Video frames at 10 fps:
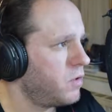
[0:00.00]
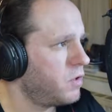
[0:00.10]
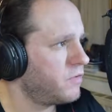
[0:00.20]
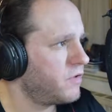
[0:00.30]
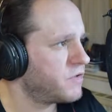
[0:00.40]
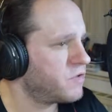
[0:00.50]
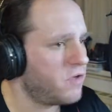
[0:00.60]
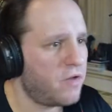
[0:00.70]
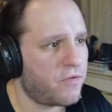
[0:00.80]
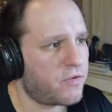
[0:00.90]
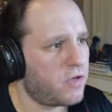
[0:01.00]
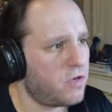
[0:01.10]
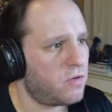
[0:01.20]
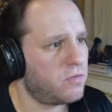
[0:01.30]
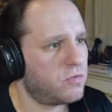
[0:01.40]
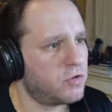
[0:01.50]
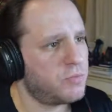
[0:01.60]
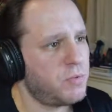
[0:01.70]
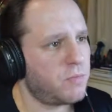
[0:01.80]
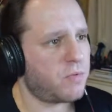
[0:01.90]
illness and healthcare? And
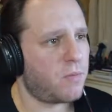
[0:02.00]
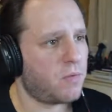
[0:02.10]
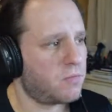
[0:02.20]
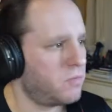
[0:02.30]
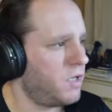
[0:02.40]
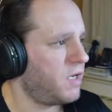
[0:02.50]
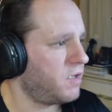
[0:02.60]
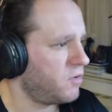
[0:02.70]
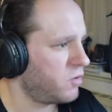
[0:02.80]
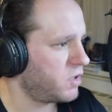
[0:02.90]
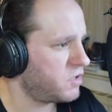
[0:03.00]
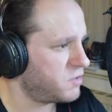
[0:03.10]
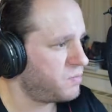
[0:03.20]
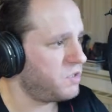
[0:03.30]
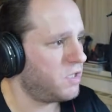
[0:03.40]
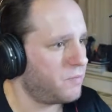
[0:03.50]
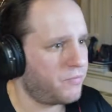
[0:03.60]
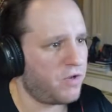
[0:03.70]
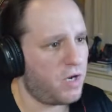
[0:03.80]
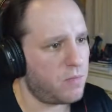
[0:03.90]
speed up time. Yeah, I know I can speed up
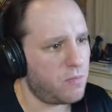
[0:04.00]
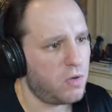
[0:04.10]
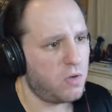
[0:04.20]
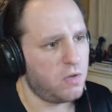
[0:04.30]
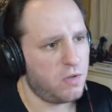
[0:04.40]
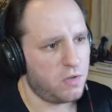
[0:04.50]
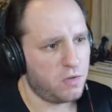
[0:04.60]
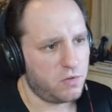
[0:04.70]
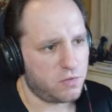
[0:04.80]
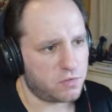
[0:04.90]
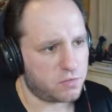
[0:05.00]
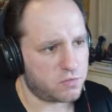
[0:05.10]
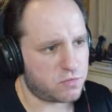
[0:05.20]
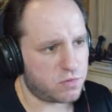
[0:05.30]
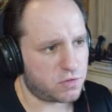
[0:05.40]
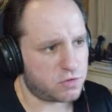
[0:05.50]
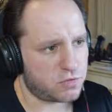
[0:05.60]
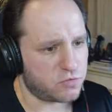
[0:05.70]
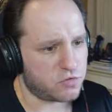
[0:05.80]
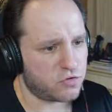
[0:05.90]
time.
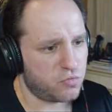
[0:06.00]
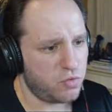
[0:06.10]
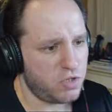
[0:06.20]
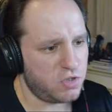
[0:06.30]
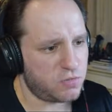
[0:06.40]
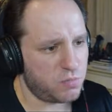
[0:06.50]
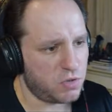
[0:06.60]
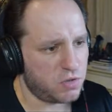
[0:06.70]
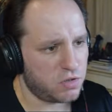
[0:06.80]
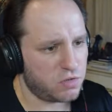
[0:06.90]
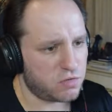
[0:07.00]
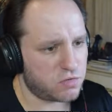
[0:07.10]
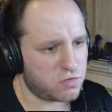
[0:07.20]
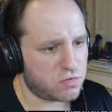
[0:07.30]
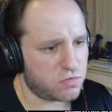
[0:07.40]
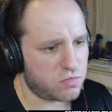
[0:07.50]
Construction, streets, buildings.